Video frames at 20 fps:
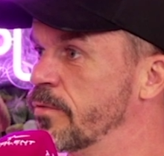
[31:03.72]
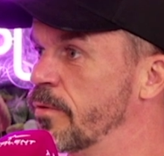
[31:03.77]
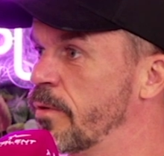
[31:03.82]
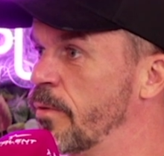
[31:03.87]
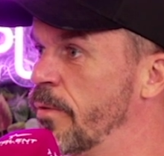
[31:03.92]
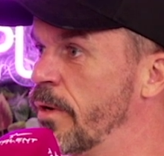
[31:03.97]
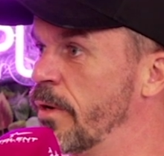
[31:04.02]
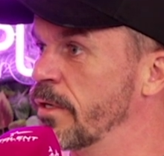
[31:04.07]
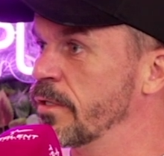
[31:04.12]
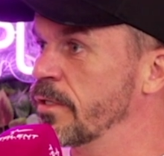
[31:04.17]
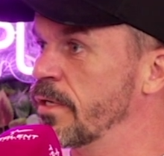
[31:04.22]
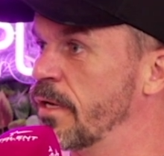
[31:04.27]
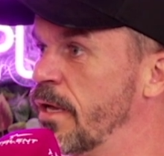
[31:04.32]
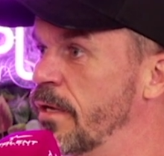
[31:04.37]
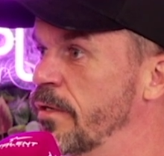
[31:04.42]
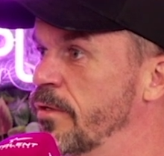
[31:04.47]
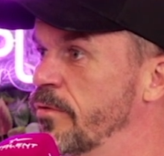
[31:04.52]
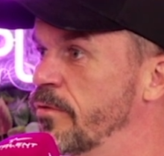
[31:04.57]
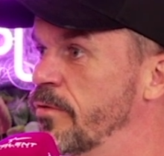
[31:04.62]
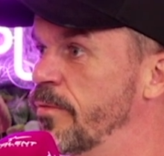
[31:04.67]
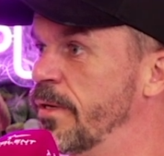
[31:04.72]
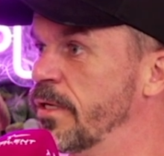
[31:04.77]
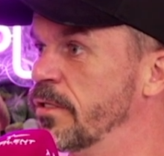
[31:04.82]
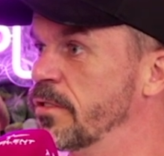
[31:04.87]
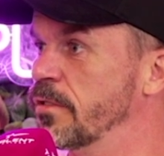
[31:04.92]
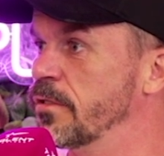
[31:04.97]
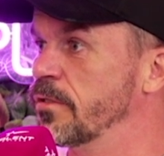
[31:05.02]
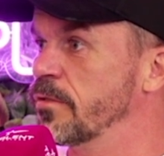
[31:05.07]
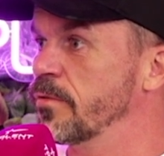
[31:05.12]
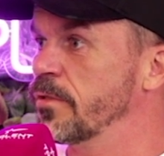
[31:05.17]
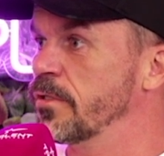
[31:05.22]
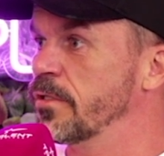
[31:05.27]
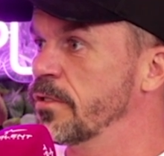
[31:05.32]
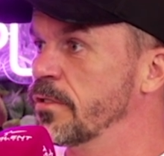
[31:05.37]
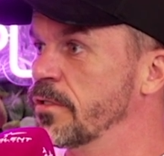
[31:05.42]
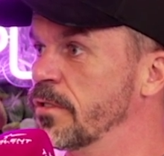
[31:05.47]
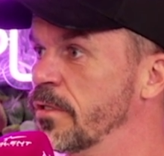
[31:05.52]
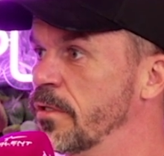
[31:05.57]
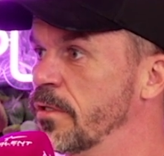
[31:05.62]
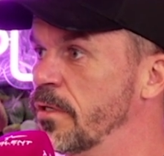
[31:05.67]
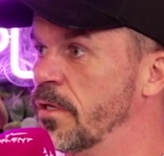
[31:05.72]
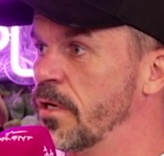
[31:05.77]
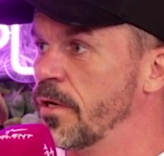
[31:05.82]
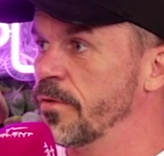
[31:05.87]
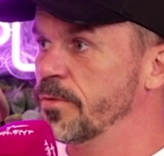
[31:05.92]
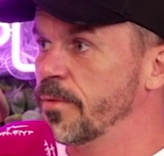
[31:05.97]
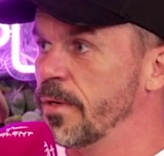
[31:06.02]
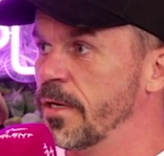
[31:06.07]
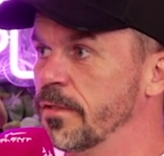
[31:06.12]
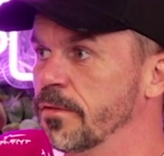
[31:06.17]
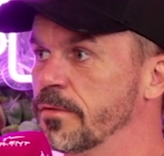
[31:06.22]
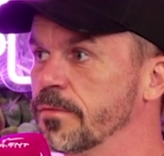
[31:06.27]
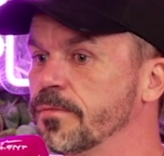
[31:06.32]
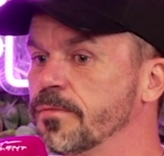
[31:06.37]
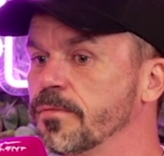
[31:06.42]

I'm wearing today, New Dimensions, which is an Irish brand.